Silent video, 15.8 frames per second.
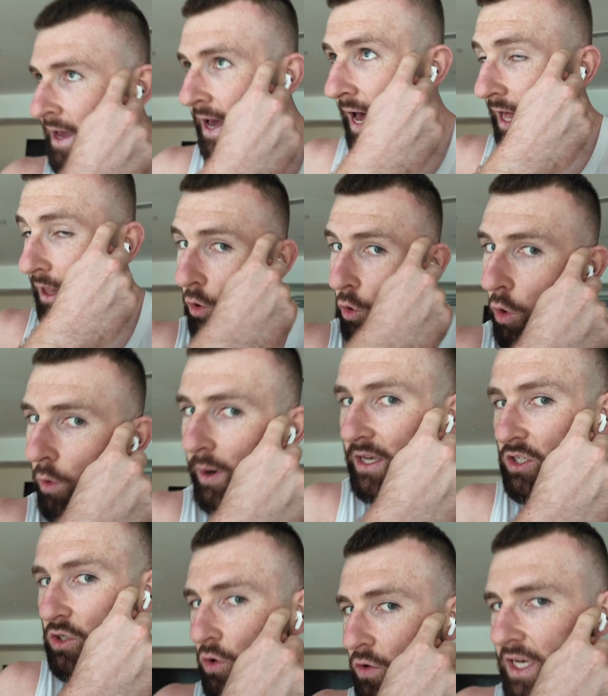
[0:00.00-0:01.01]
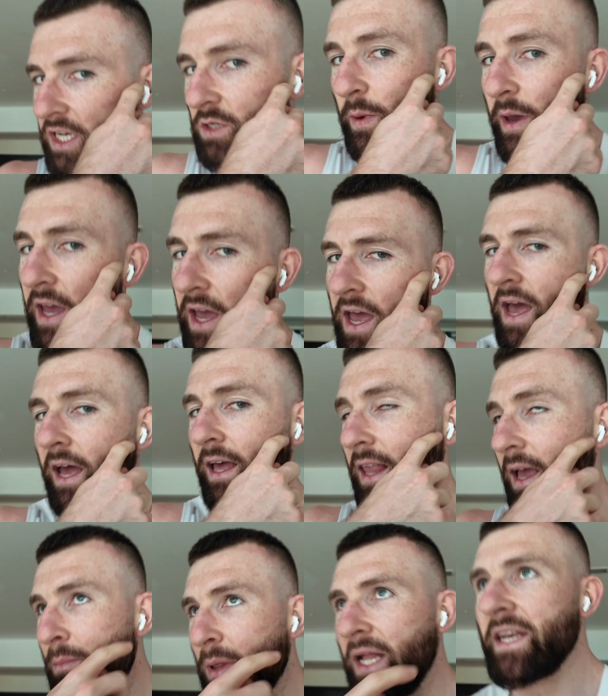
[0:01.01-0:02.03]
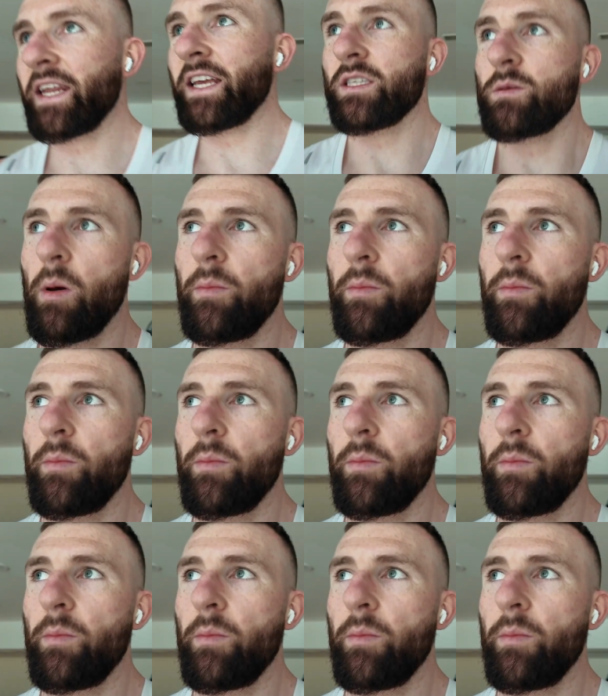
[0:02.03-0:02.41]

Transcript: I'll always cut this bit and like blend it into my